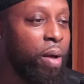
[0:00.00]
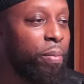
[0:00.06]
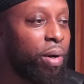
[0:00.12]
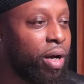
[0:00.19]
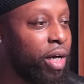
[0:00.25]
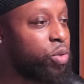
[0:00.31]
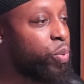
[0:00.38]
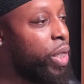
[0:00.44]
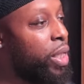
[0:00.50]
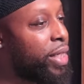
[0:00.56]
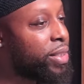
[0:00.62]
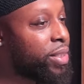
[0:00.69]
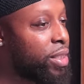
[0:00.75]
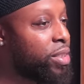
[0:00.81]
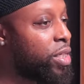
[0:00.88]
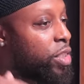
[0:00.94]
Because we
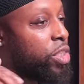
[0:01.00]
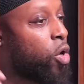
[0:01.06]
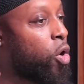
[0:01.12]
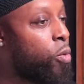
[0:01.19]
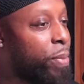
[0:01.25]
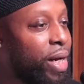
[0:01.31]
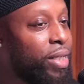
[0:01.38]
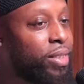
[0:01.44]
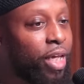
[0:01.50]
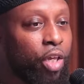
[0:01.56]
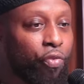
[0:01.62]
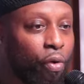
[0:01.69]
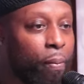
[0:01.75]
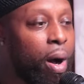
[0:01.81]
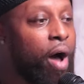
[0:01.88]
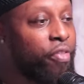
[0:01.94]
listen to so many things
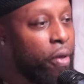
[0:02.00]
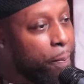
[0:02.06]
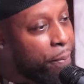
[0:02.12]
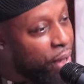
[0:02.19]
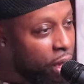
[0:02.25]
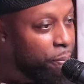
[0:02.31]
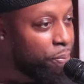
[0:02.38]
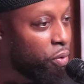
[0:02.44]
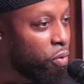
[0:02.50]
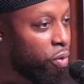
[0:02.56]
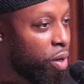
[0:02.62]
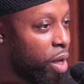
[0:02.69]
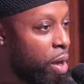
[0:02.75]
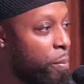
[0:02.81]
from other people.